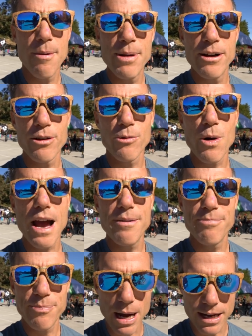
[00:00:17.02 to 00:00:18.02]
I'm here to
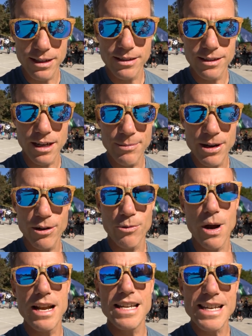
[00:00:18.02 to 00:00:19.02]
ride bikes, and I'm here to
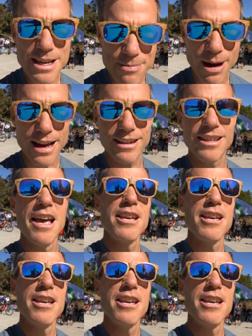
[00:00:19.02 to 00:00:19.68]
ride e-bikes